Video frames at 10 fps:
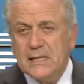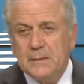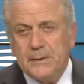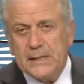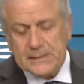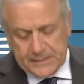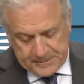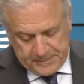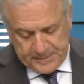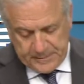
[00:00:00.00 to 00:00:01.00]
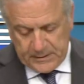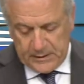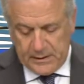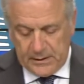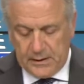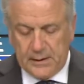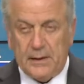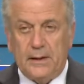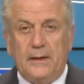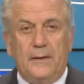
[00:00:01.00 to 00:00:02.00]
in the press,
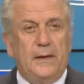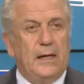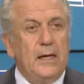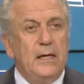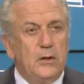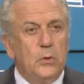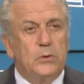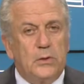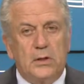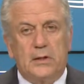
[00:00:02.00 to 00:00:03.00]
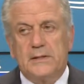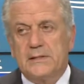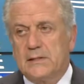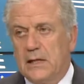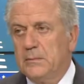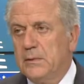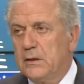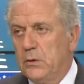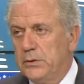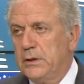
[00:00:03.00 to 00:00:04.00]
the EU-Turkish statement
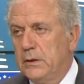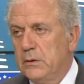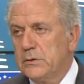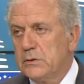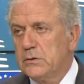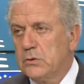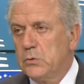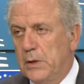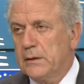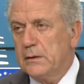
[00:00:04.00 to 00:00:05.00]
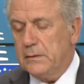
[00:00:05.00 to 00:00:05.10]
continues to work.